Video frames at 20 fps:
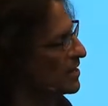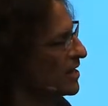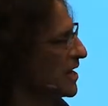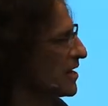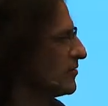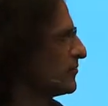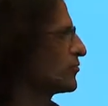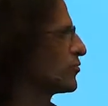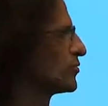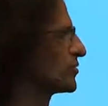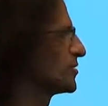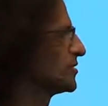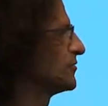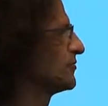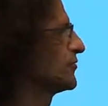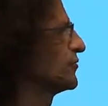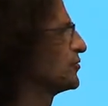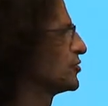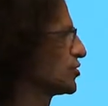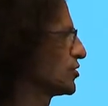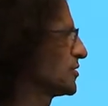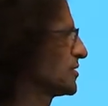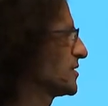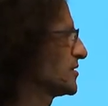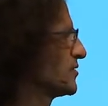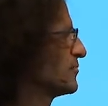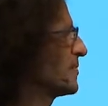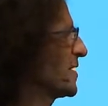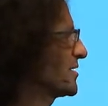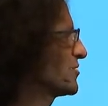And of course, in the future, it
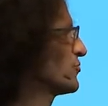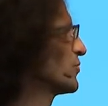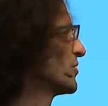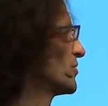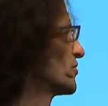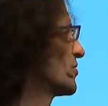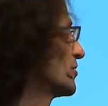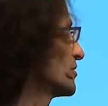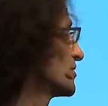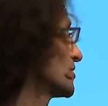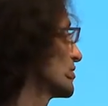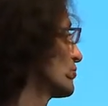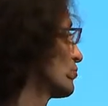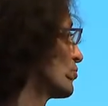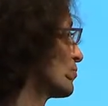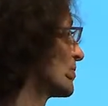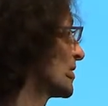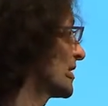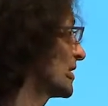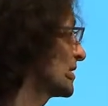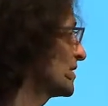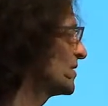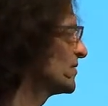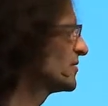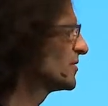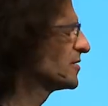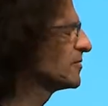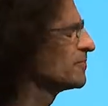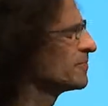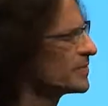doesn't matter where the content will play
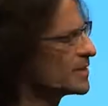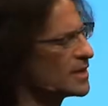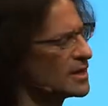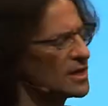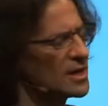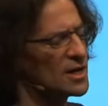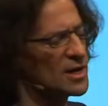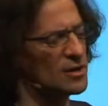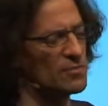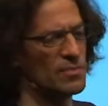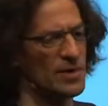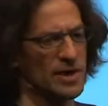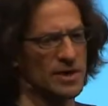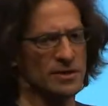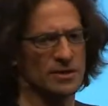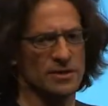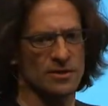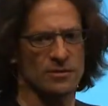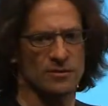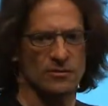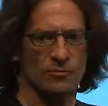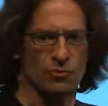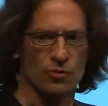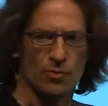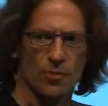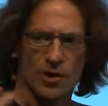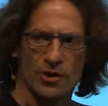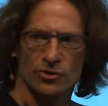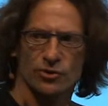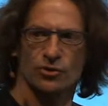either. But
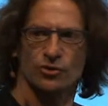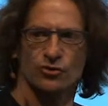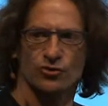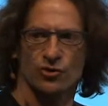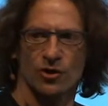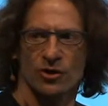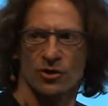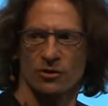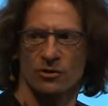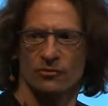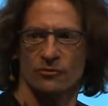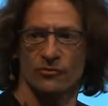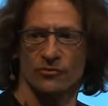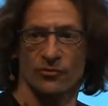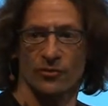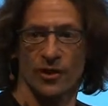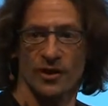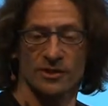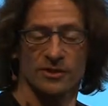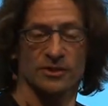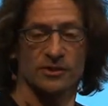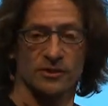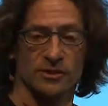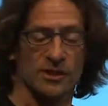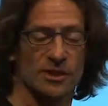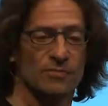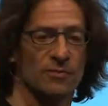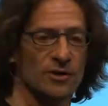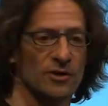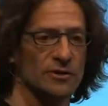remote control for us in
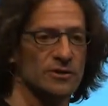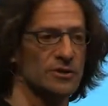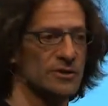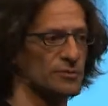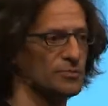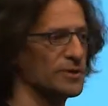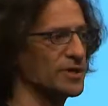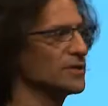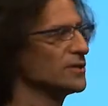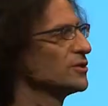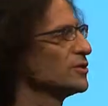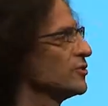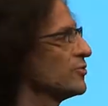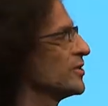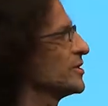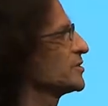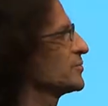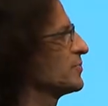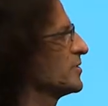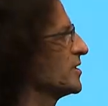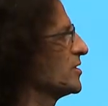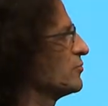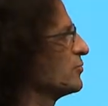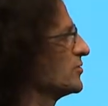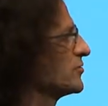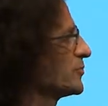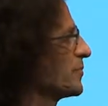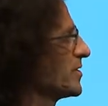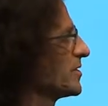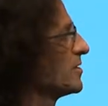zeebox has been a USP.
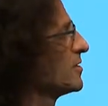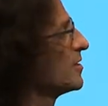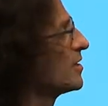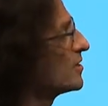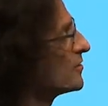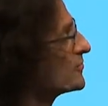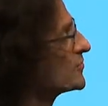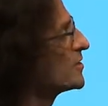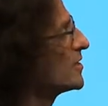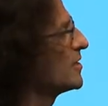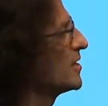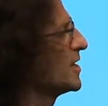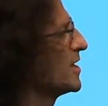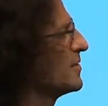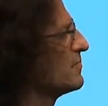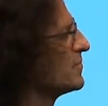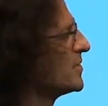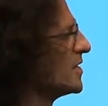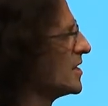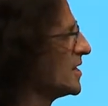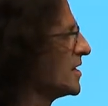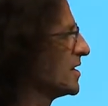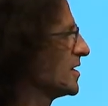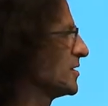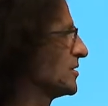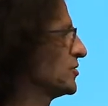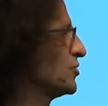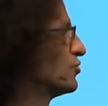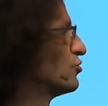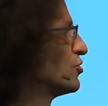We've spent a lot of time.
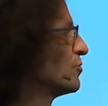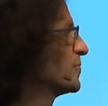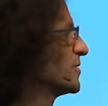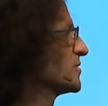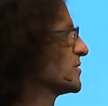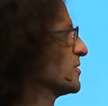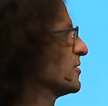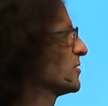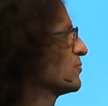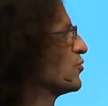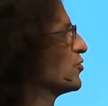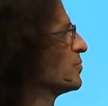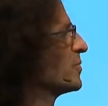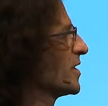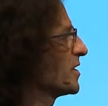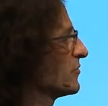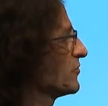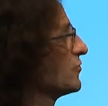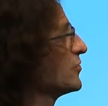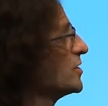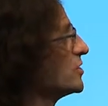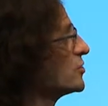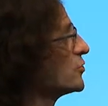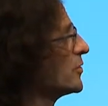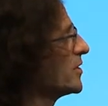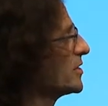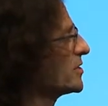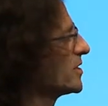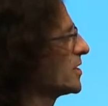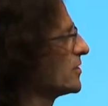Europe is a lot more about
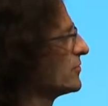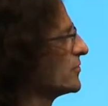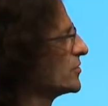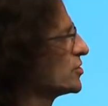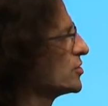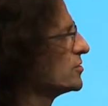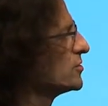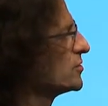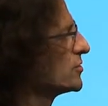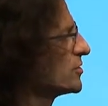free-to-air television.